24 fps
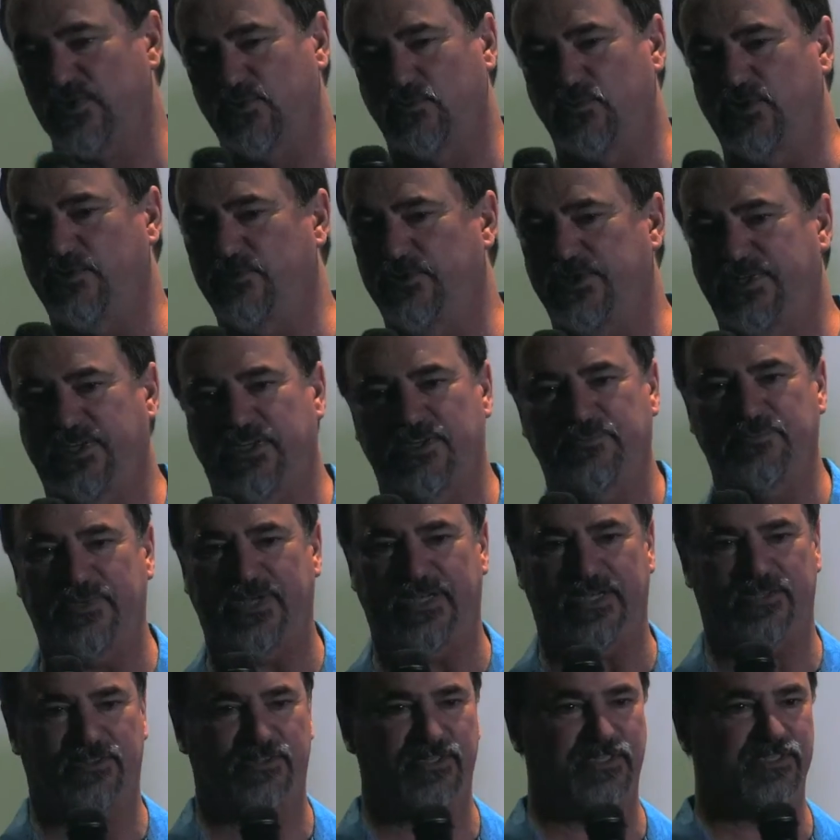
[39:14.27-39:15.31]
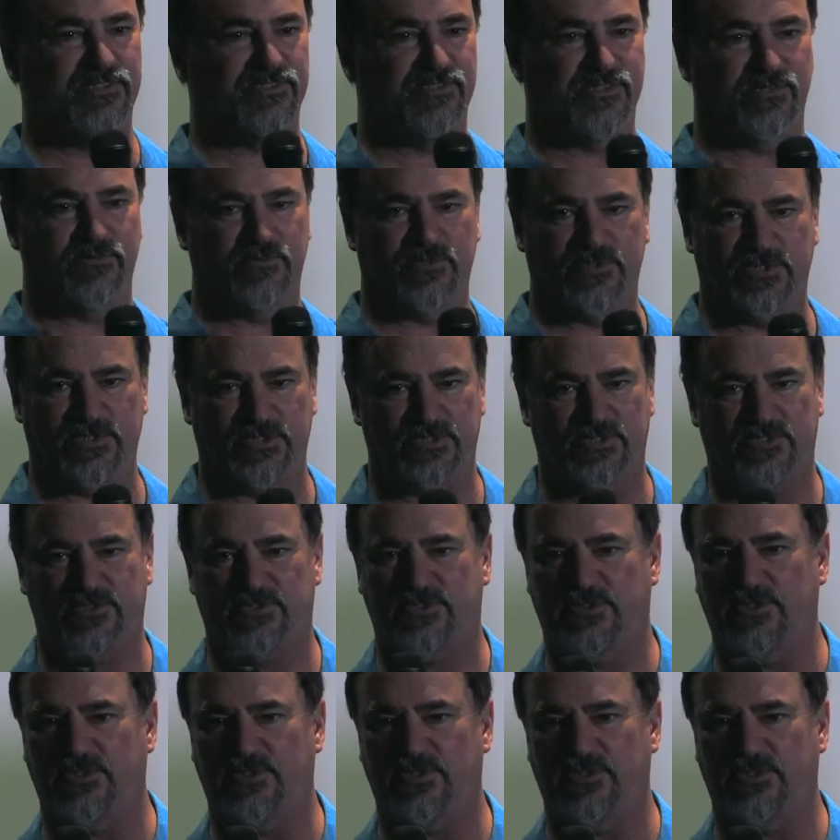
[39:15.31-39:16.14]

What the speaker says: we were getting back things that were just